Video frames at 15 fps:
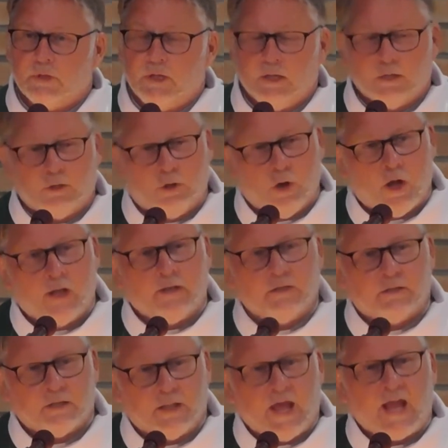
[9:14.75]
He had
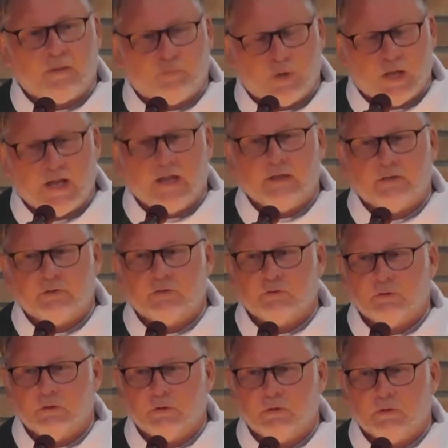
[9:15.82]
gotten to that
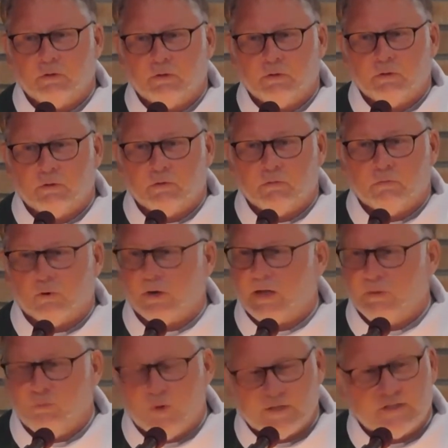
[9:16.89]
place where
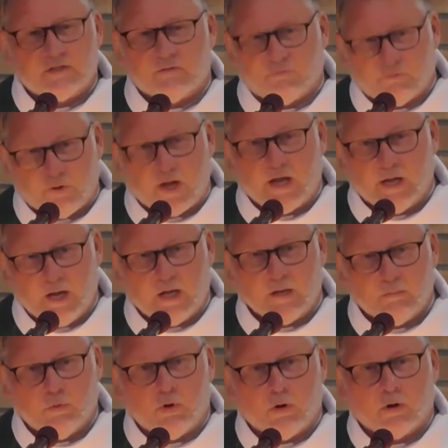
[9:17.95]
he wasn't afraid
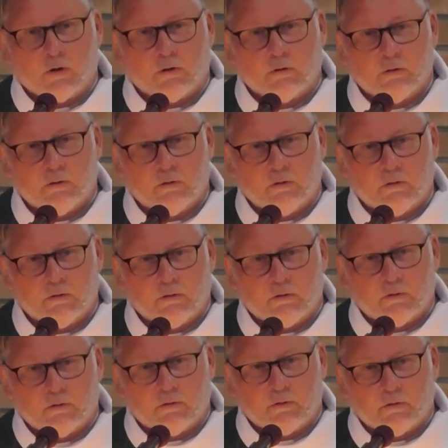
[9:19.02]
anymore.
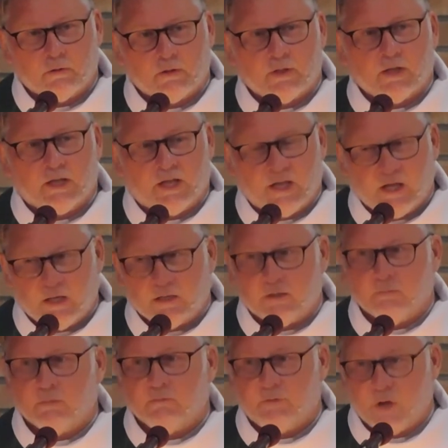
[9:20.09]
The
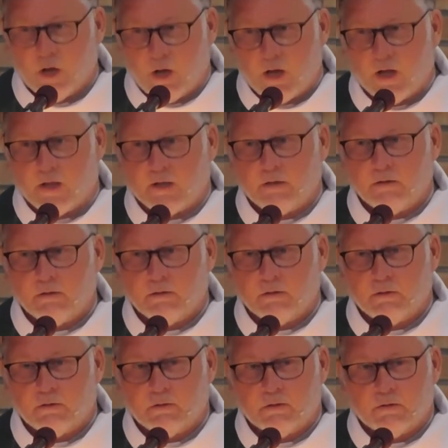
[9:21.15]
kingdom of God
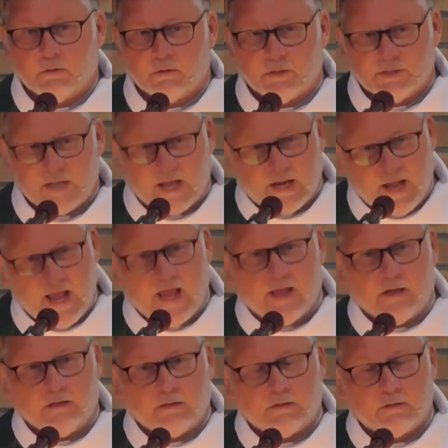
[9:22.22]
is at
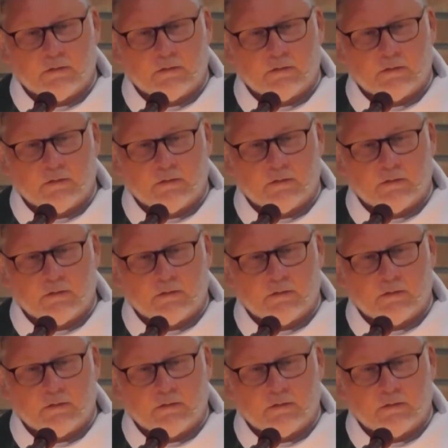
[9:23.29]
hand.